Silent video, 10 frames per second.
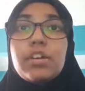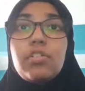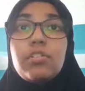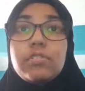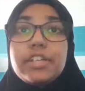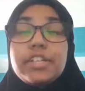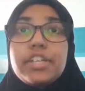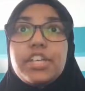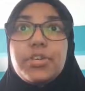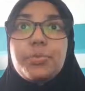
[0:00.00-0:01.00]

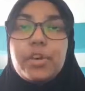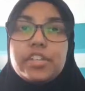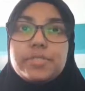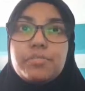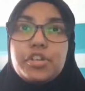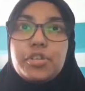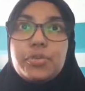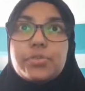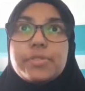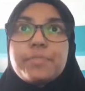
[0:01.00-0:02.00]
already in widespread
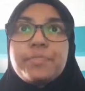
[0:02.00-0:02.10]
use.